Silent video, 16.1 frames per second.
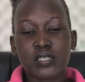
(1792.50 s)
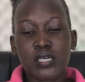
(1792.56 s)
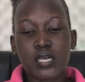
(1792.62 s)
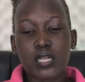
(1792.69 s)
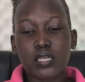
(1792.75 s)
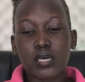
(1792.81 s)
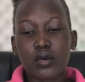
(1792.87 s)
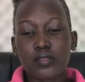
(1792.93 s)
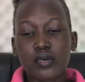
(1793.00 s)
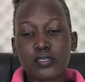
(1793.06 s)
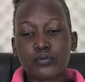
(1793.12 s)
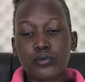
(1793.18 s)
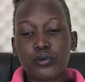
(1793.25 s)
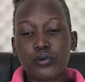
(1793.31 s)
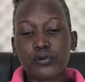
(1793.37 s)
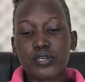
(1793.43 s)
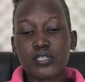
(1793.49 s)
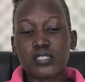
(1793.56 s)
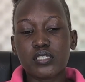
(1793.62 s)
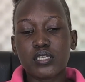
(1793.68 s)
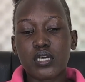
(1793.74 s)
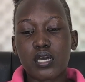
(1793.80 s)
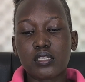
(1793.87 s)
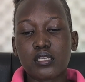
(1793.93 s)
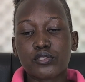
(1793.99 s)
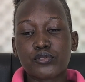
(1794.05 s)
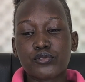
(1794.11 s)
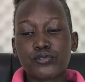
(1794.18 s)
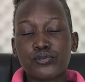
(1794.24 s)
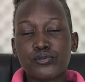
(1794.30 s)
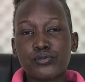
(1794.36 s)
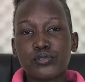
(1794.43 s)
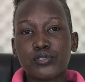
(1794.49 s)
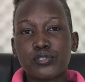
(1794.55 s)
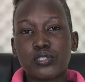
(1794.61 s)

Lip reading: Now that we already understood